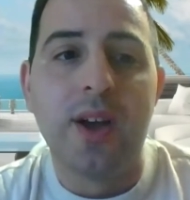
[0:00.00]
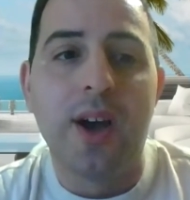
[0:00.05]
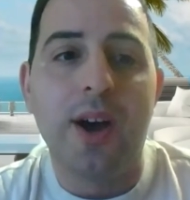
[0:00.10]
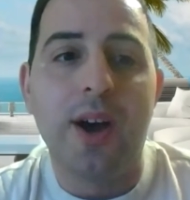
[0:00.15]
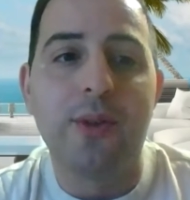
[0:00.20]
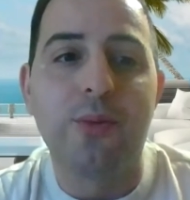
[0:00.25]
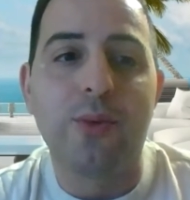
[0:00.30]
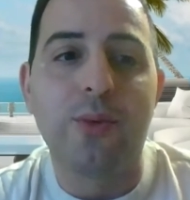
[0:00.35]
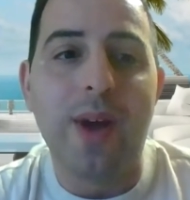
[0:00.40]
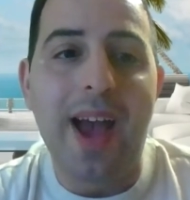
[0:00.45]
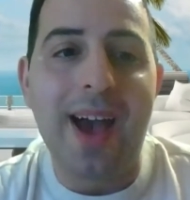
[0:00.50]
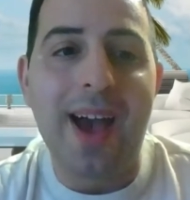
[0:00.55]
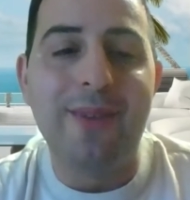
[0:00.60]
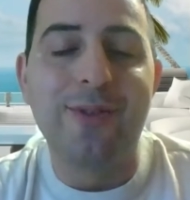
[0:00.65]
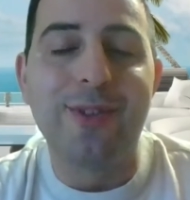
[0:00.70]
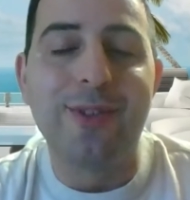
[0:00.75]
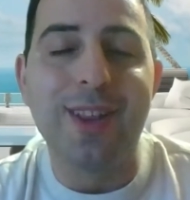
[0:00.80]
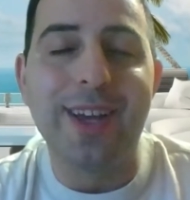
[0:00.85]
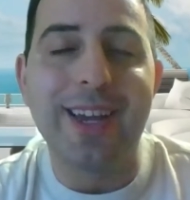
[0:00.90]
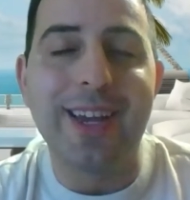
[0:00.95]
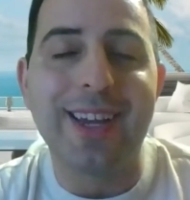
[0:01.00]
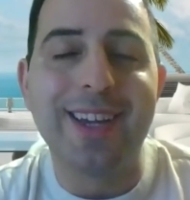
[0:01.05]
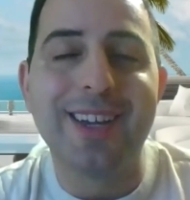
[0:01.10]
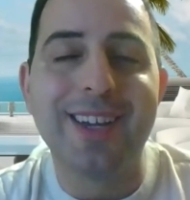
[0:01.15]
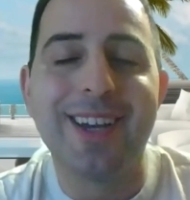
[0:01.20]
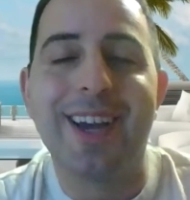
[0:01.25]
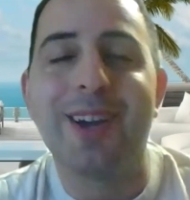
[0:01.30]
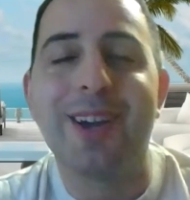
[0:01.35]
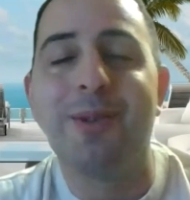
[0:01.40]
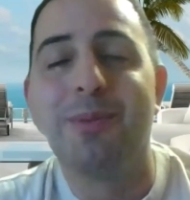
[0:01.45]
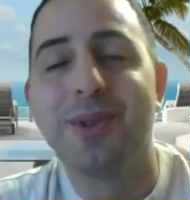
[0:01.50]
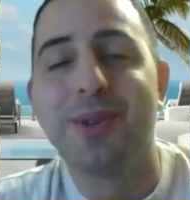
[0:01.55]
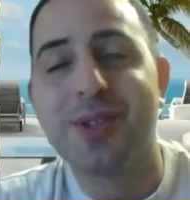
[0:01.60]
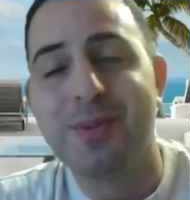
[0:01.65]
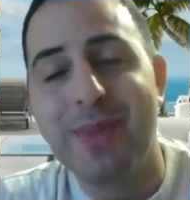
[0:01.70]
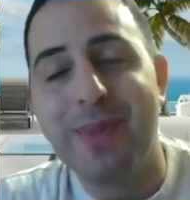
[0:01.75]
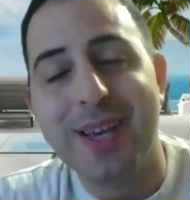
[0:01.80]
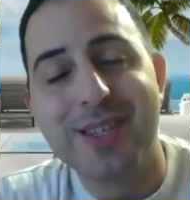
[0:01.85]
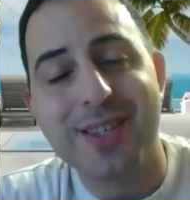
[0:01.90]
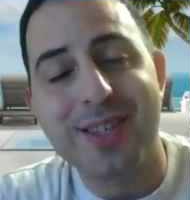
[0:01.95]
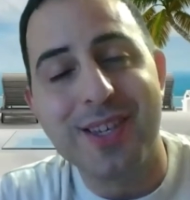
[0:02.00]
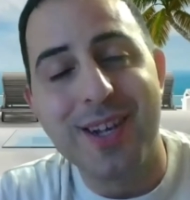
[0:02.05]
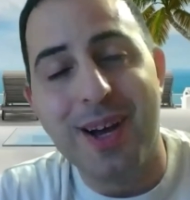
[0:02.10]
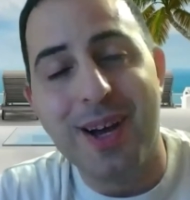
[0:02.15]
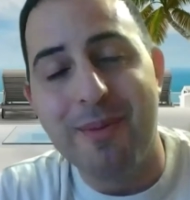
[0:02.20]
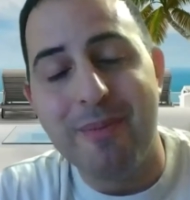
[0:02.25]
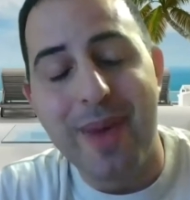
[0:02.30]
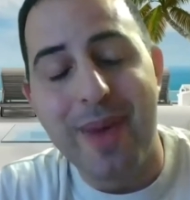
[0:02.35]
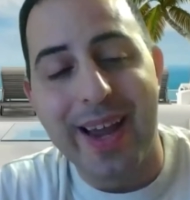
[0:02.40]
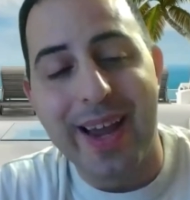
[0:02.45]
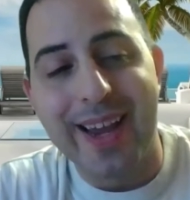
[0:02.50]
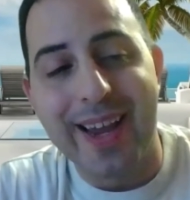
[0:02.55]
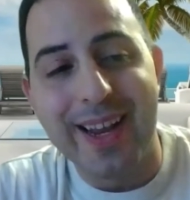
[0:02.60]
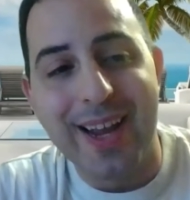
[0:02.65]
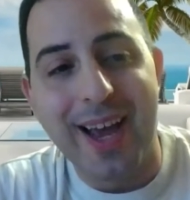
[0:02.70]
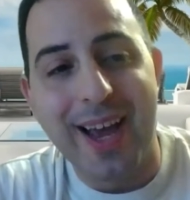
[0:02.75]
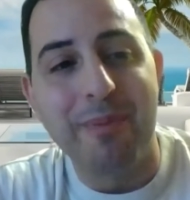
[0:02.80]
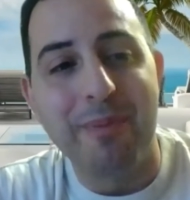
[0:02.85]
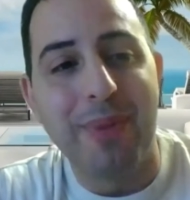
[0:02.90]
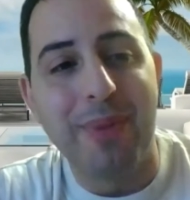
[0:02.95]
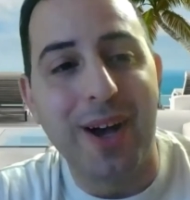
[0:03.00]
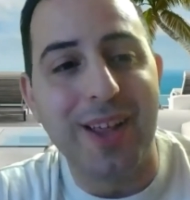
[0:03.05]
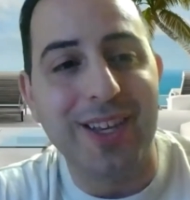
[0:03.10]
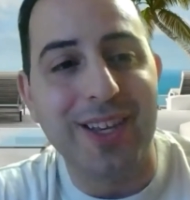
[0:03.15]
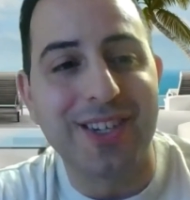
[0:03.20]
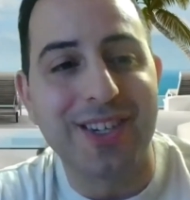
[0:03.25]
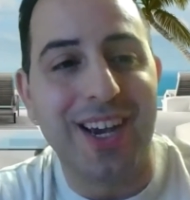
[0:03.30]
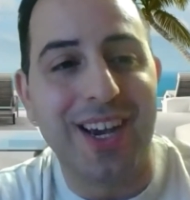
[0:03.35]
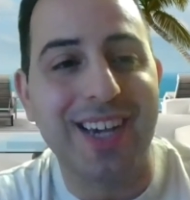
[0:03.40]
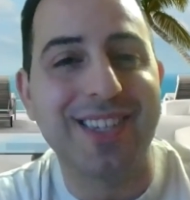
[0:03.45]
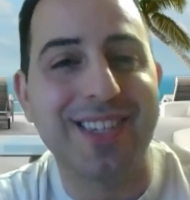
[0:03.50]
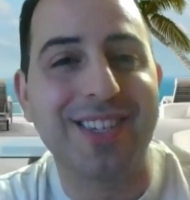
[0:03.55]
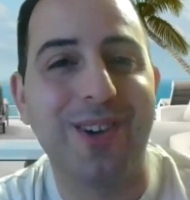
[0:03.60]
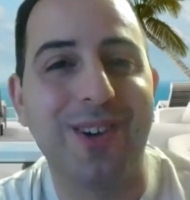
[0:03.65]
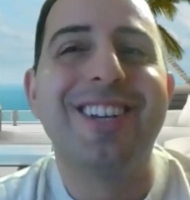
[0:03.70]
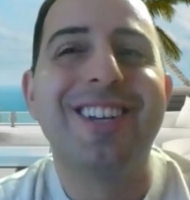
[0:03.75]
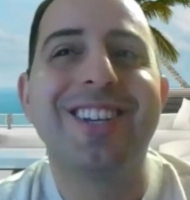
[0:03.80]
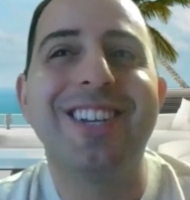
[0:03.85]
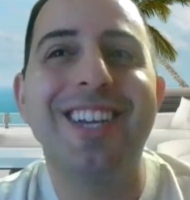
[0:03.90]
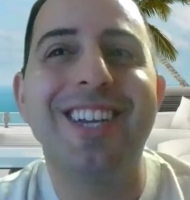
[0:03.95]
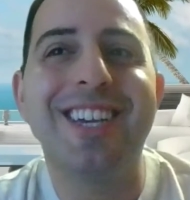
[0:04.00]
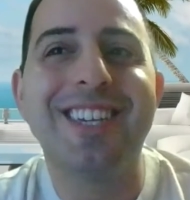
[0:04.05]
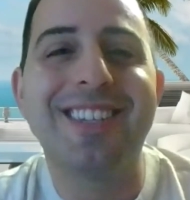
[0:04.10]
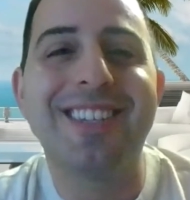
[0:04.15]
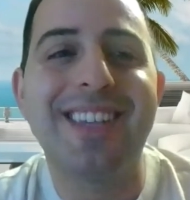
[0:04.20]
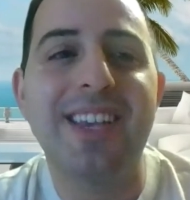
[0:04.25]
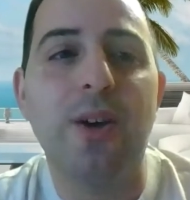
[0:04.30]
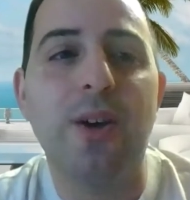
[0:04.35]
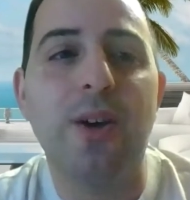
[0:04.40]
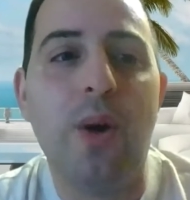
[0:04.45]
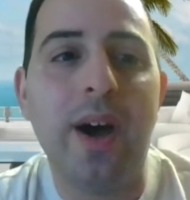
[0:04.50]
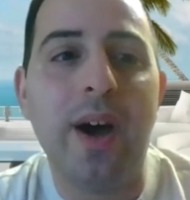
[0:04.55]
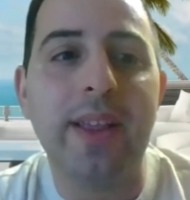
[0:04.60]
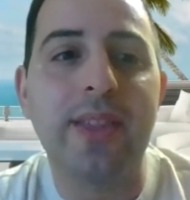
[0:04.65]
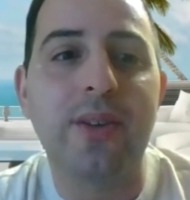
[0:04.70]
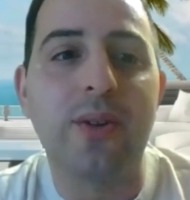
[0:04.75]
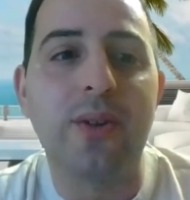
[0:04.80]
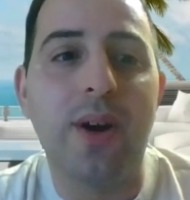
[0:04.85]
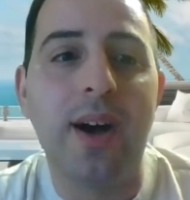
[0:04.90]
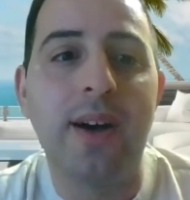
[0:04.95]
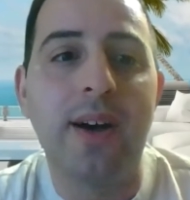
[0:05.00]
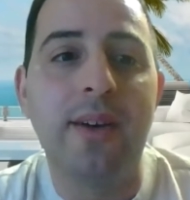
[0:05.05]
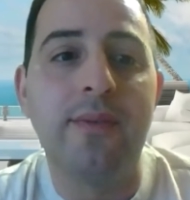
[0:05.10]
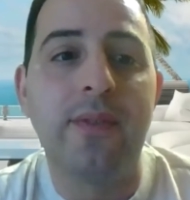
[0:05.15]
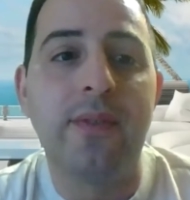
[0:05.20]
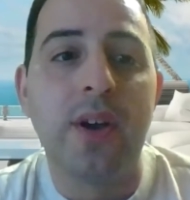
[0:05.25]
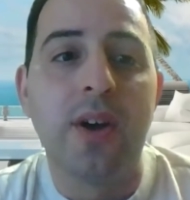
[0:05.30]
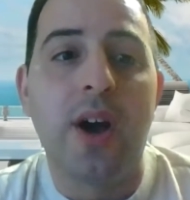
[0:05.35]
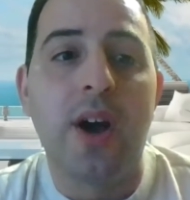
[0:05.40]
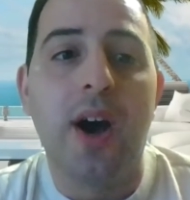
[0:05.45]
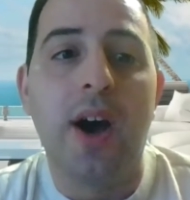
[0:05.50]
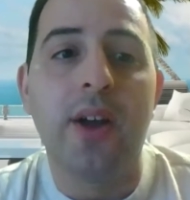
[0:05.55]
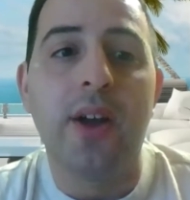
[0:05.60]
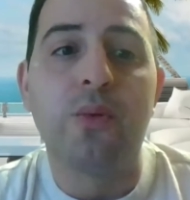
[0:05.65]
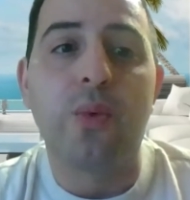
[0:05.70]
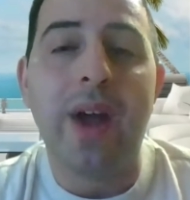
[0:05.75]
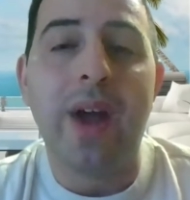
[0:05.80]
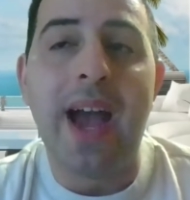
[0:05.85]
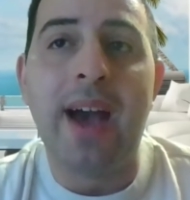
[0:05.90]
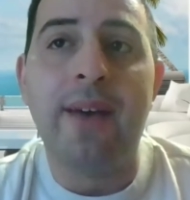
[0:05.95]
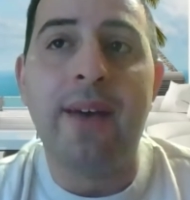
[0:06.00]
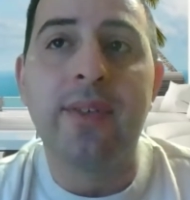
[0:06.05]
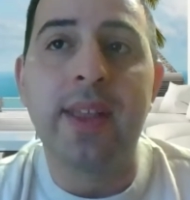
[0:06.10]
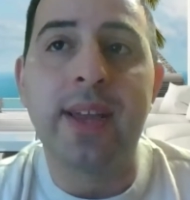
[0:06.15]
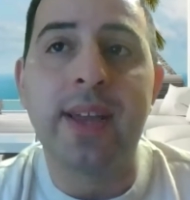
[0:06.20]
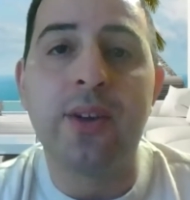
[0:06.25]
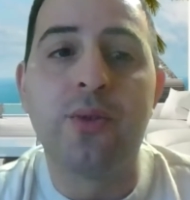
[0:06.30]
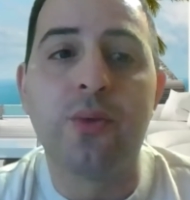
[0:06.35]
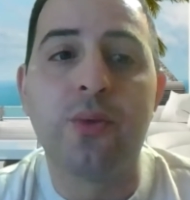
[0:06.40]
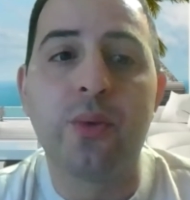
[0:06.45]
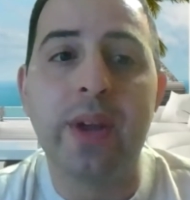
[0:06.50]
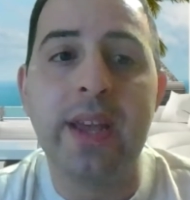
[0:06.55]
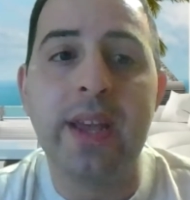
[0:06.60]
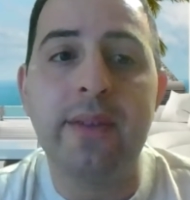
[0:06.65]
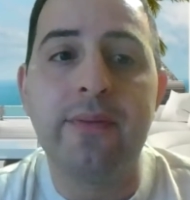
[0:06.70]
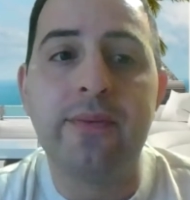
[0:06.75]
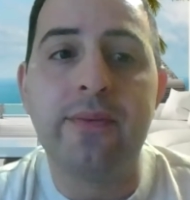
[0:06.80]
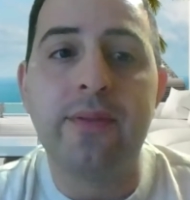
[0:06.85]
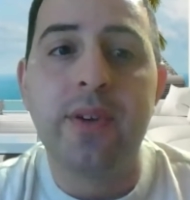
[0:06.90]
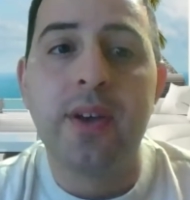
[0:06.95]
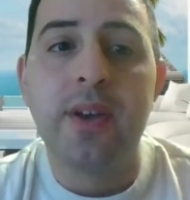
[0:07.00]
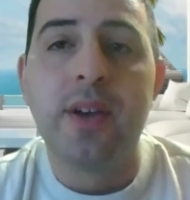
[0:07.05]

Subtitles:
Unraveling. I almost messed it up, Megan. I apologize. So she is the author of Unraveling Grief.